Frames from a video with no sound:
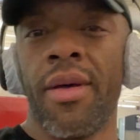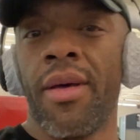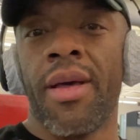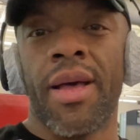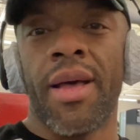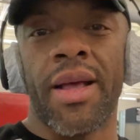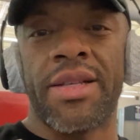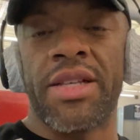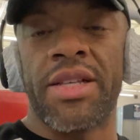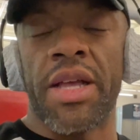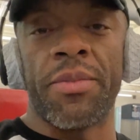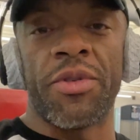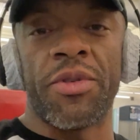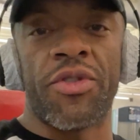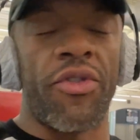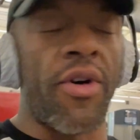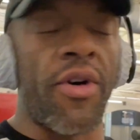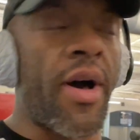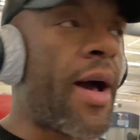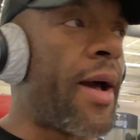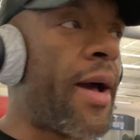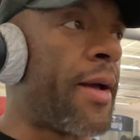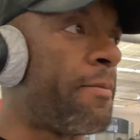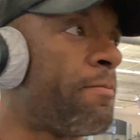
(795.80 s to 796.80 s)
It seems
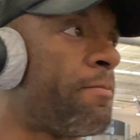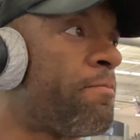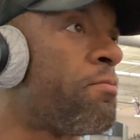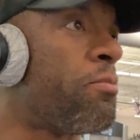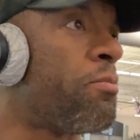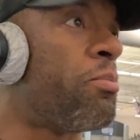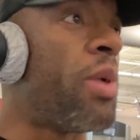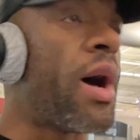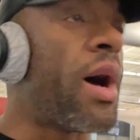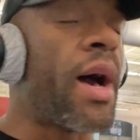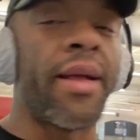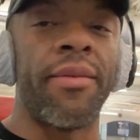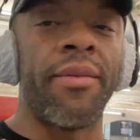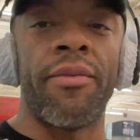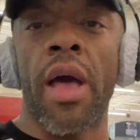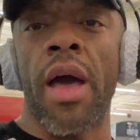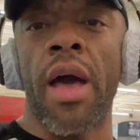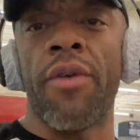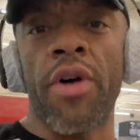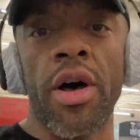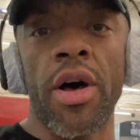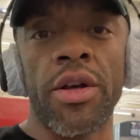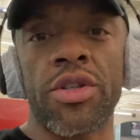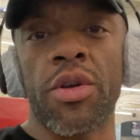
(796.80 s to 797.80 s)
fine. But
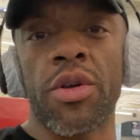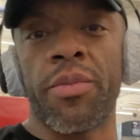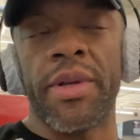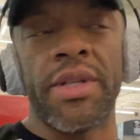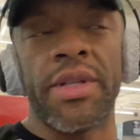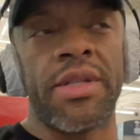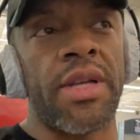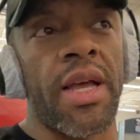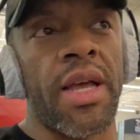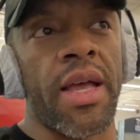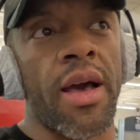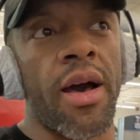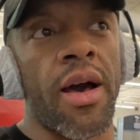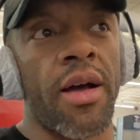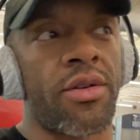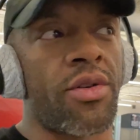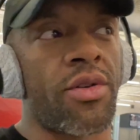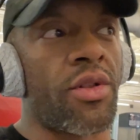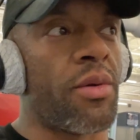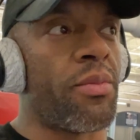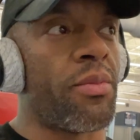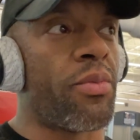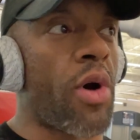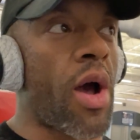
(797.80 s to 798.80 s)
I've also been seeing
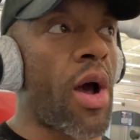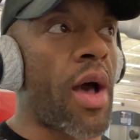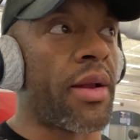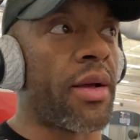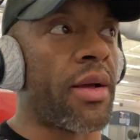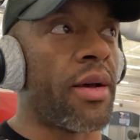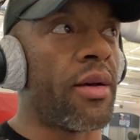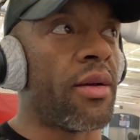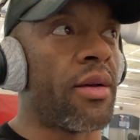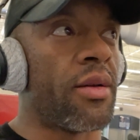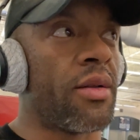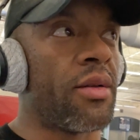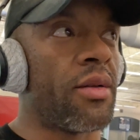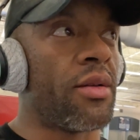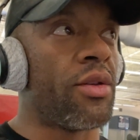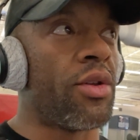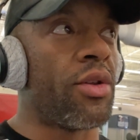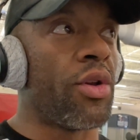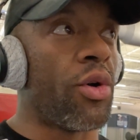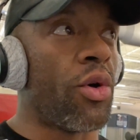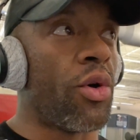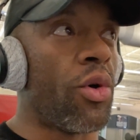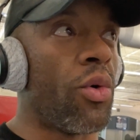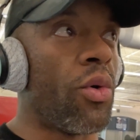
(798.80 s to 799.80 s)
Hunter Labrada
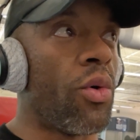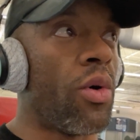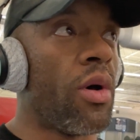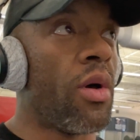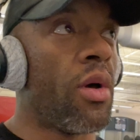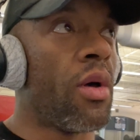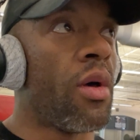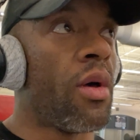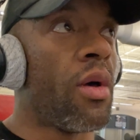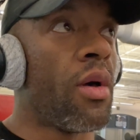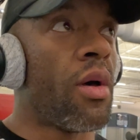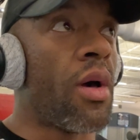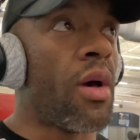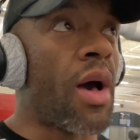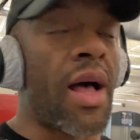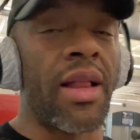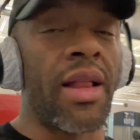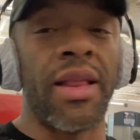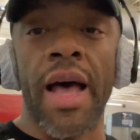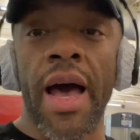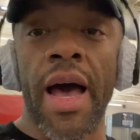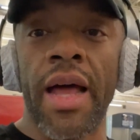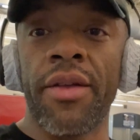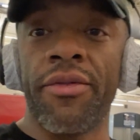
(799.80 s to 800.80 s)
do a
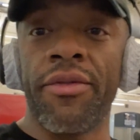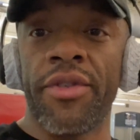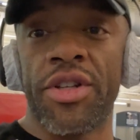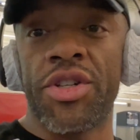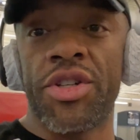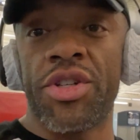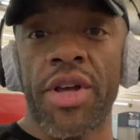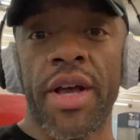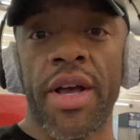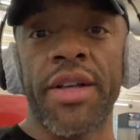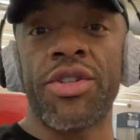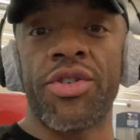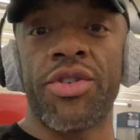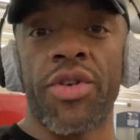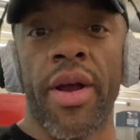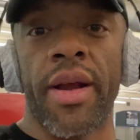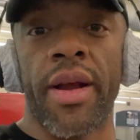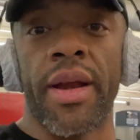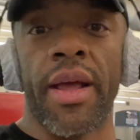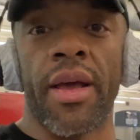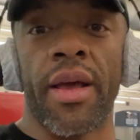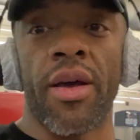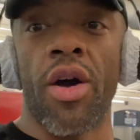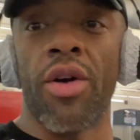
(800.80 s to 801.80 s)
lot of his chest
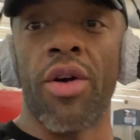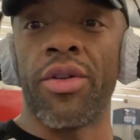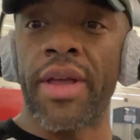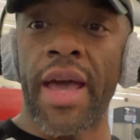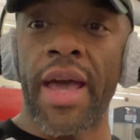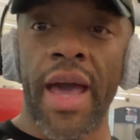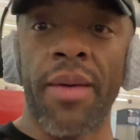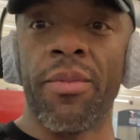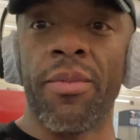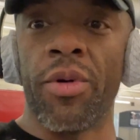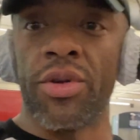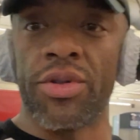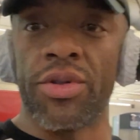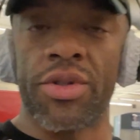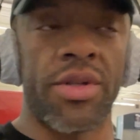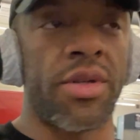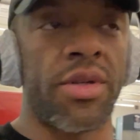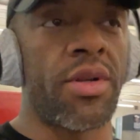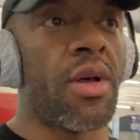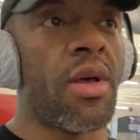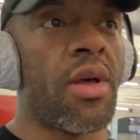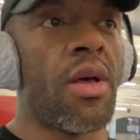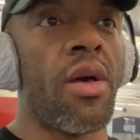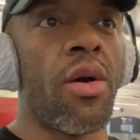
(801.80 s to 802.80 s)
training on cables,
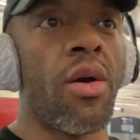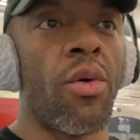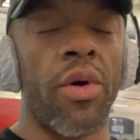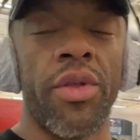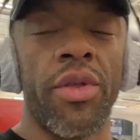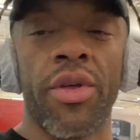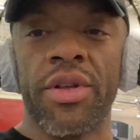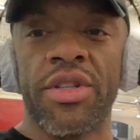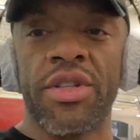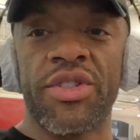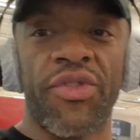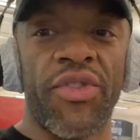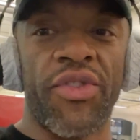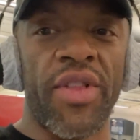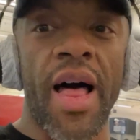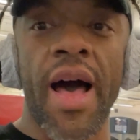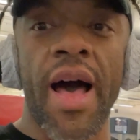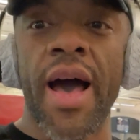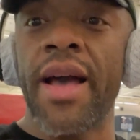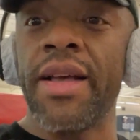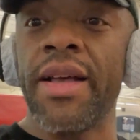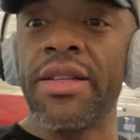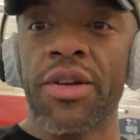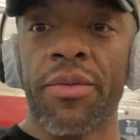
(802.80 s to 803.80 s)
whether it's
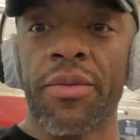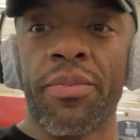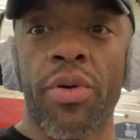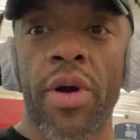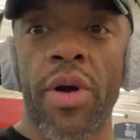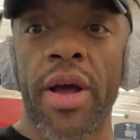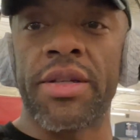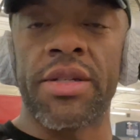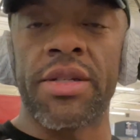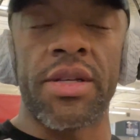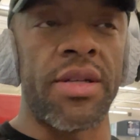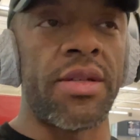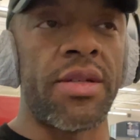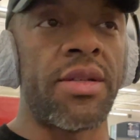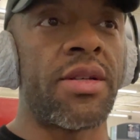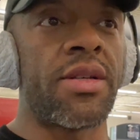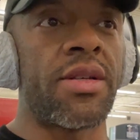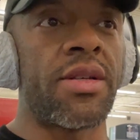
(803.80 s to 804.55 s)
flies or presses,